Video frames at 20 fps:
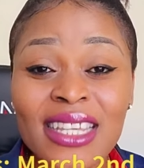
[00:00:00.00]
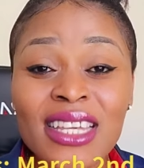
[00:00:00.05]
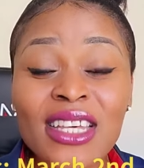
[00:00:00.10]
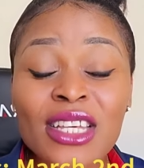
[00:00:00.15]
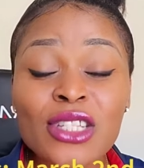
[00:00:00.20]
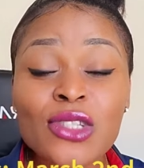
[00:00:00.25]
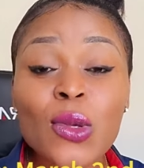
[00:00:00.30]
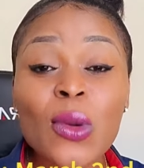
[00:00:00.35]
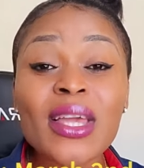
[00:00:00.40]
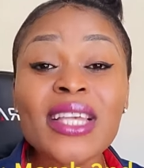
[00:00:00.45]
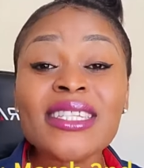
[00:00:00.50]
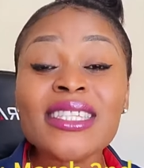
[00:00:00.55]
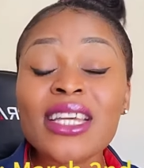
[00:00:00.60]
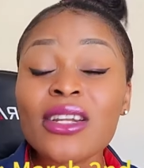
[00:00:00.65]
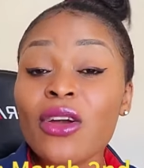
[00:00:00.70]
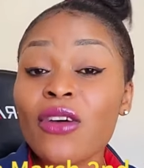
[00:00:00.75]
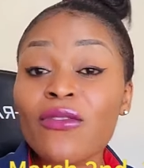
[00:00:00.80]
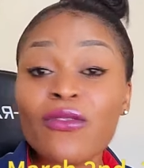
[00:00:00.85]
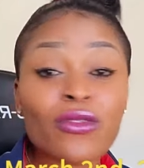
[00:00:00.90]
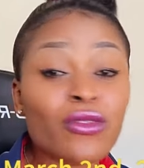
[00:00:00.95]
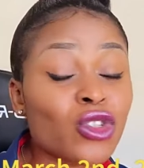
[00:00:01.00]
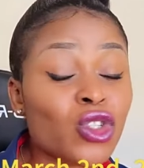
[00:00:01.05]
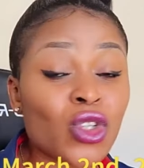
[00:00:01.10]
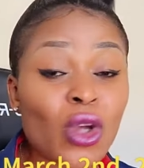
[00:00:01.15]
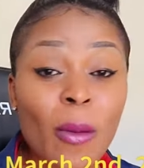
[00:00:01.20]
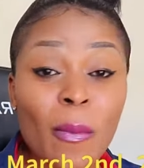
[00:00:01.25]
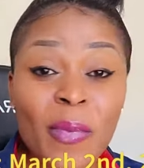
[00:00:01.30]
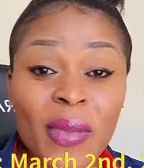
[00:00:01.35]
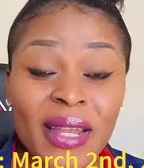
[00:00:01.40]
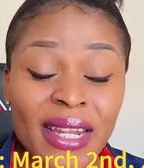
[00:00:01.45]
So instead of
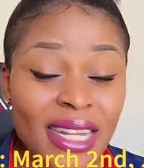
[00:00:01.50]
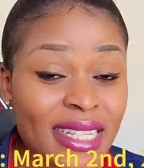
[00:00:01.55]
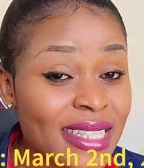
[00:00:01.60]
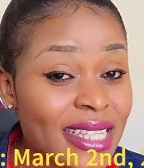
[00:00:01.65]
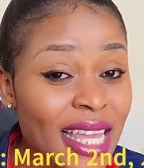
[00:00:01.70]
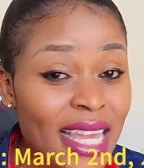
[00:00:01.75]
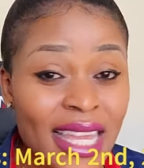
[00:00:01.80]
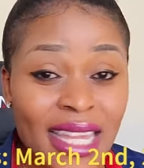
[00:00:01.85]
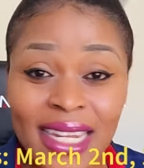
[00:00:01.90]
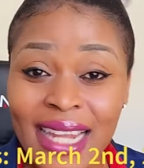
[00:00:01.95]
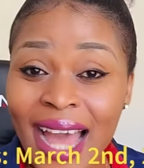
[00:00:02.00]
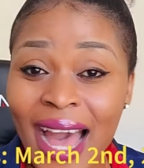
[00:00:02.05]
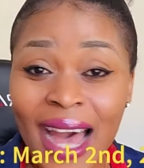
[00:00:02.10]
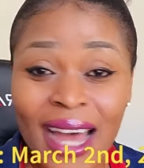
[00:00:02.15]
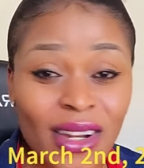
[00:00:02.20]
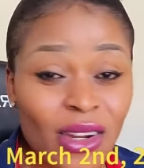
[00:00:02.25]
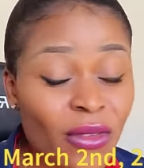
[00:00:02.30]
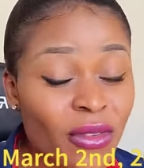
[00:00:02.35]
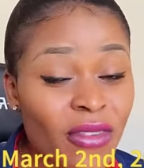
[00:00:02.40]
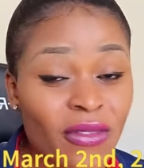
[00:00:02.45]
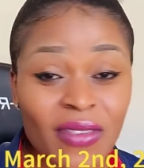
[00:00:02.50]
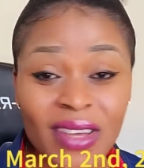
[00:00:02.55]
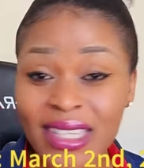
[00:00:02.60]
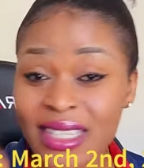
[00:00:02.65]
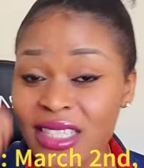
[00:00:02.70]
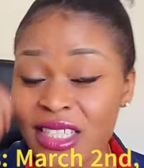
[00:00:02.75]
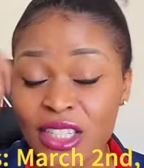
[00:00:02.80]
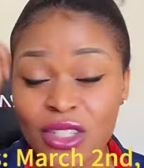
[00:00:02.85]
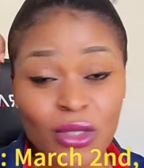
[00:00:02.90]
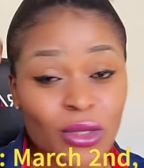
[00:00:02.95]
jumping and taking the hat of a
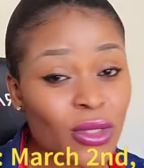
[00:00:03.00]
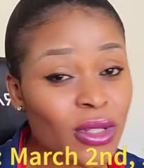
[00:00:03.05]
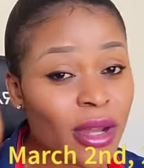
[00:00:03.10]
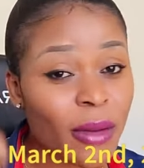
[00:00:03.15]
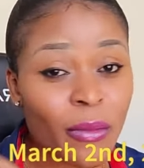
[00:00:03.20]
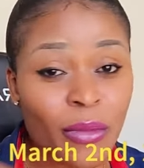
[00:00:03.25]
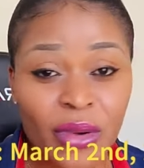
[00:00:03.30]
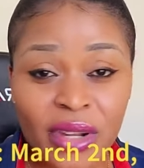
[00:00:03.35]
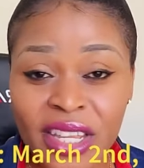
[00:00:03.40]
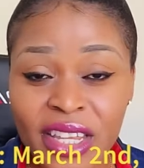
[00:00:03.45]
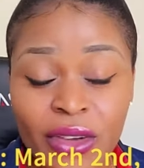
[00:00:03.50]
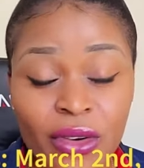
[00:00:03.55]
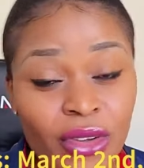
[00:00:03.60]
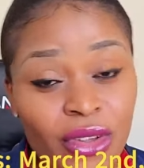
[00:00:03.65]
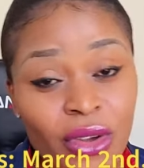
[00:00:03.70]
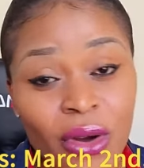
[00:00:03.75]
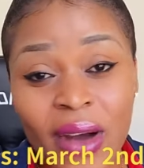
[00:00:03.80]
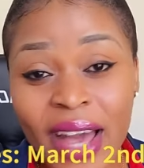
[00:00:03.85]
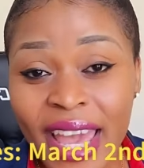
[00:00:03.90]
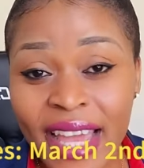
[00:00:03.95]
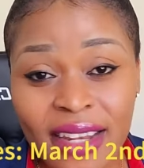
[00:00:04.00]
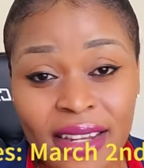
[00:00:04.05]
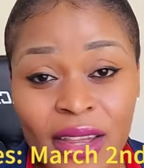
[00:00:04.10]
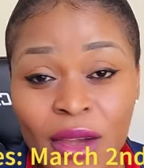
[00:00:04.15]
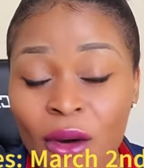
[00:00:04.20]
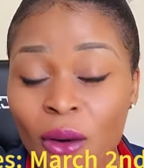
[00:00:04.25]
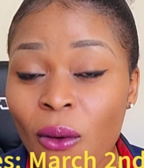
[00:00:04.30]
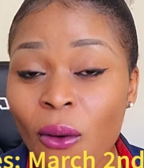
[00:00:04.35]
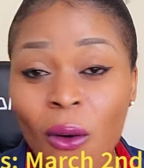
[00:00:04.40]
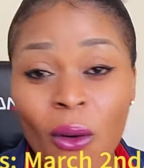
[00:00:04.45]
facilitator and putting it on your head
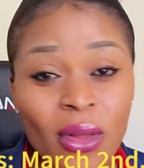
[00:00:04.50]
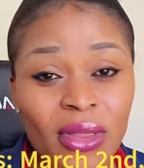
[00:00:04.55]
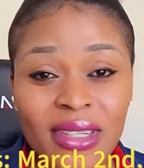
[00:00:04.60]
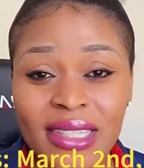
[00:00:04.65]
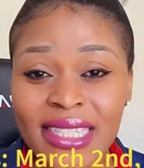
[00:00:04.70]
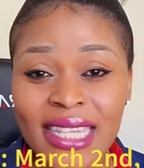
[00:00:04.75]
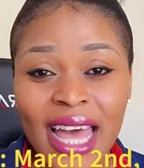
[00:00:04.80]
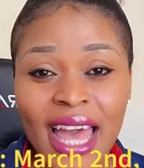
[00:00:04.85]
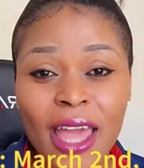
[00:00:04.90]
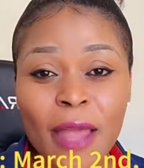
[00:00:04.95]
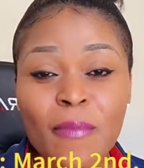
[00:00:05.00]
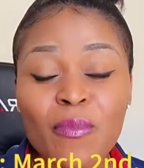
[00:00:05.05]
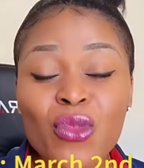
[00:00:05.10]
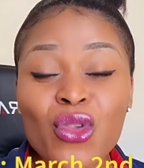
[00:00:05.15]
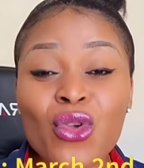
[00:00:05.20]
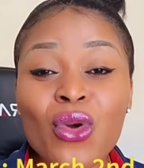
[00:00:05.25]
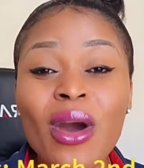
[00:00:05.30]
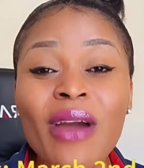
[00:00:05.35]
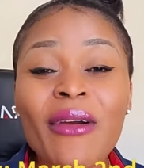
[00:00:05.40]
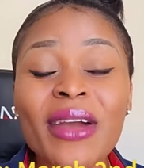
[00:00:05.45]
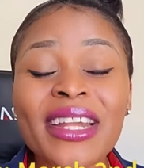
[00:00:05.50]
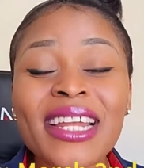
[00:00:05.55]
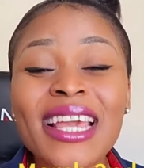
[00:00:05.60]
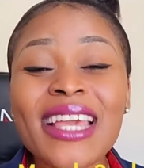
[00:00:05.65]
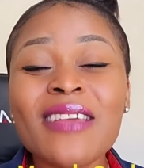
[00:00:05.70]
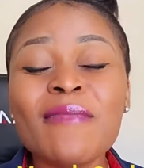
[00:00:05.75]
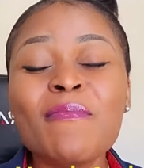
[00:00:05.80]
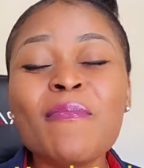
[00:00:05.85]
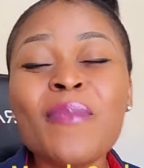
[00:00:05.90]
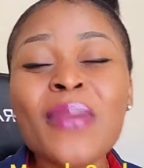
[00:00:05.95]
all the time, you are rather
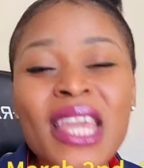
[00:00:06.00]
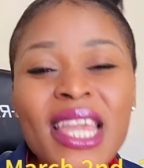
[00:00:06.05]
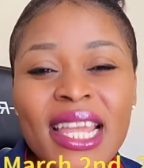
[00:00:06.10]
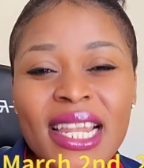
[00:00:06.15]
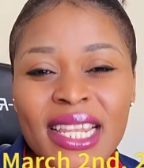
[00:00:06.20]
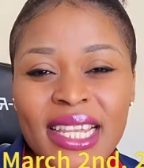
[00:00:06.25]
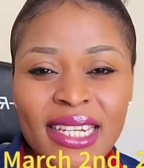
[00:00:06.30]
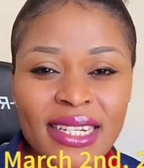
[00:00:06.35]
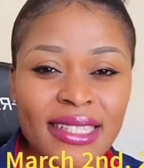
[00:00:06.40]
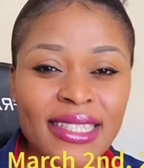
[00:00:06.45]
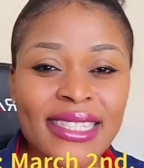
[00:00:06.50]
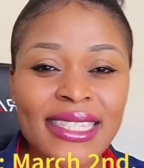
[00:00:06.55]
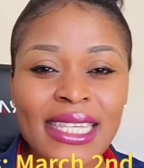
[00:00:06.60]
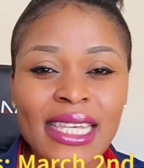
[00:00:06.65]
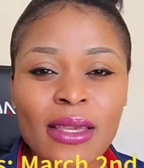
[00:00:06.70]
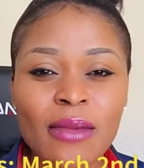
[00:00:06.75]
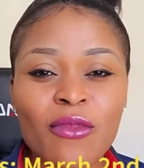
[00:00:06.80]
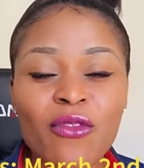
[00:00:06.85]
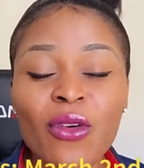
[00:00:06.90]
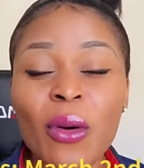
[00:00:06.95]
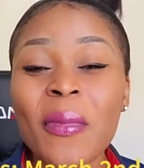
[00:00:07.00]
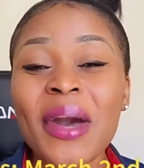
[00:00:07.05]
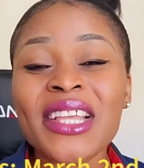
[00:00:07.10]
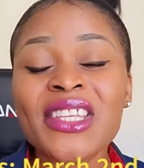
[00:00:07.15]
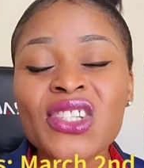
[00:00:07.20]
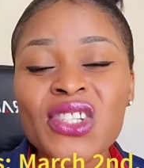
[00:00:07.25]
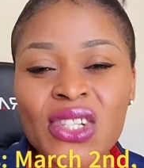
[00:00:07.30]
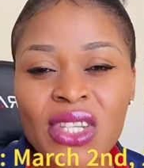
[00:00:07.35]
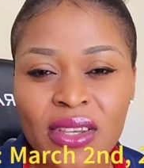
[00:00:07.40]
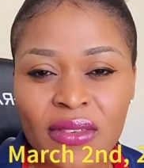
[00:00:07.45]
impeding the team from
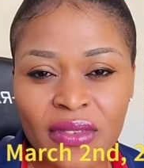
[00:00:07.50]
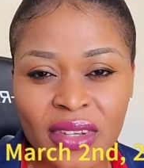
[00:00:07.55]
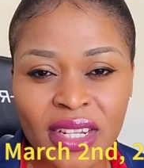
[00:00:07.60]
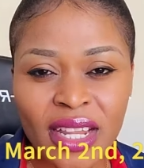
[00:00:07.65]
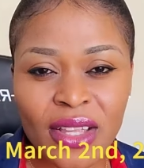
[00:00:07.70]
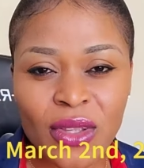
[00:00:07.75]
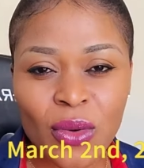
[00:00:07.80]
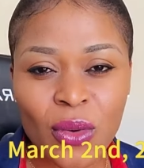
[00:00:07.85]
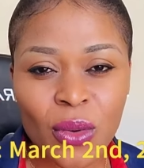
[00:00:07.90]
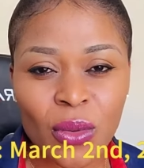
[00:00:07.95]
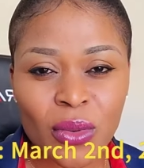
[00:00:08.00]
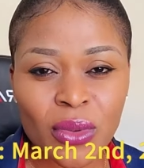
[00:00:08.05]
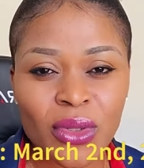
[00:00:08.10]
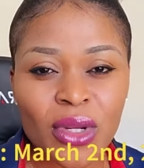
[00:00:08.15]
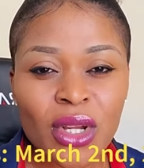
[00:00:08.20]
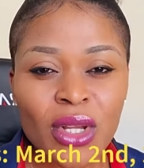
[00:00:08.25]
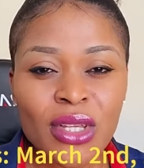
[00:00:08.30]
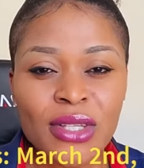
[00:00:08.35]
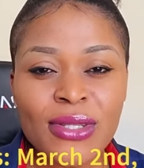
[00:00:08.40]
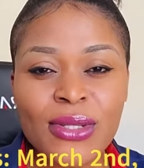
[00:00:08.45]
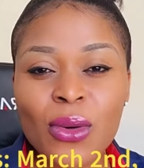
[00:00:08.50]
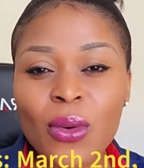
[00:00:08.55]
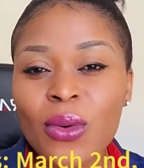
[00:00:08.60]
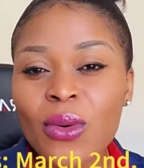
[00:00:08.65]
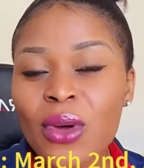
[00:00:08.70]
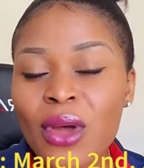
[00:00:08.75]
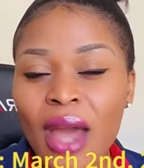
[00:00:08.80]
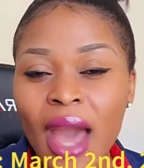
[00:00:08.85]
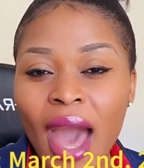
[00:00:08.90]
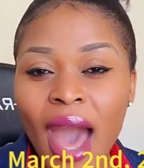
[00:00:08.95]
achieving that goal. So
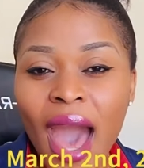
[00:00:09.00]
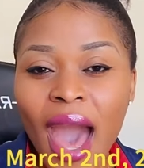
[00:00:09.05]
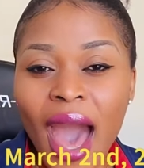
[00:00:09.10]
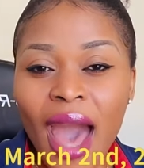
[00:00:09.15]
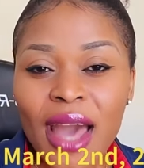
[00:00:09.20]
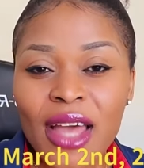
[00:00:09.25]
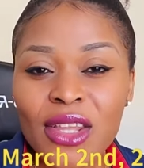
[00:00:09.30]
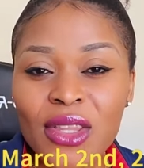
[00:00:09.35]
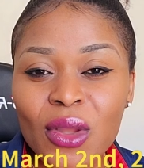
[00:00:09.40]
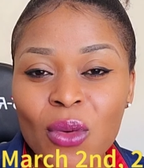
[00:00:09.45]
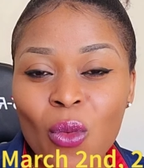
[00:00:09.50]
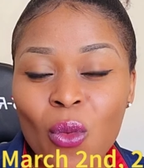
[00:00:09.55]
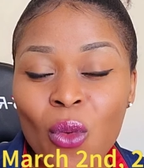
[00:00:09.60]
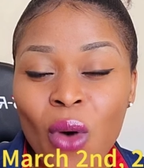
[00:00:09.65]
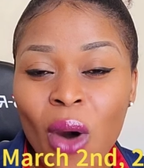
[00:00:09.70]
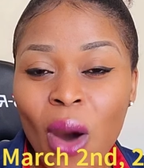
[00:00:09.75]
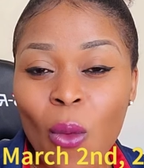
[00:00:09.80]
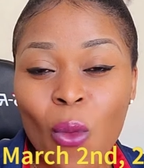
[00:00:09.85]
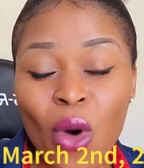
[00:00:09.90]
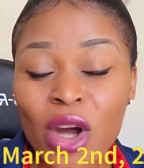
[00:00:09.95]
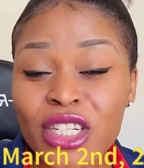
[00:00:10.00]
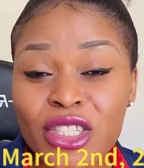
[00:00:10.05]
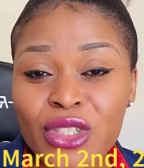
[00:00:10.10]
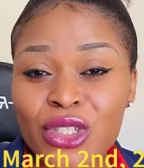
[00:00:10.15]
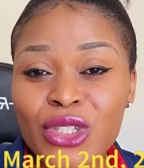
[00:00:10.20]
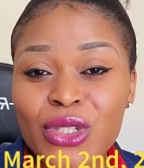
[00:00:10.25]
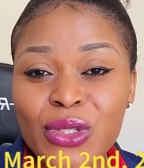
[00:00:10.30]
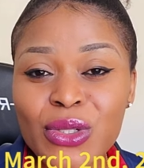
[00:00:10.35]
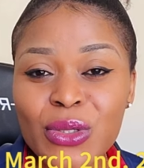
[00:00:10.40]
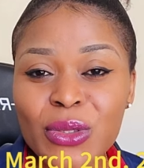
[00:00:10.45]
what do
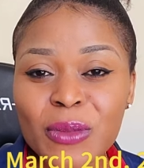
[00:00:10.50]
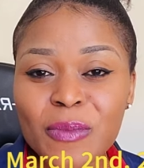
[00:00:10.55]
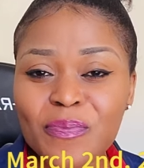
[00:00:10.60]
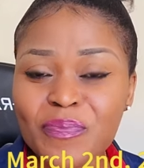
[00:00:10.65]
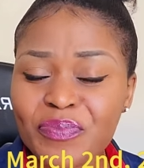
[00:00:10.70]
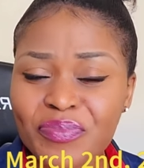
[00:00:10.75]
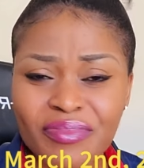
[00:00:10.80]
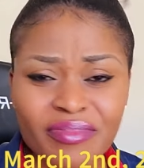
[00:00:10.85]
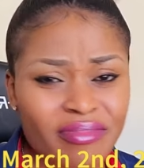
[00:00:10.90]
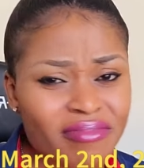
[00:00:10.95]
you do?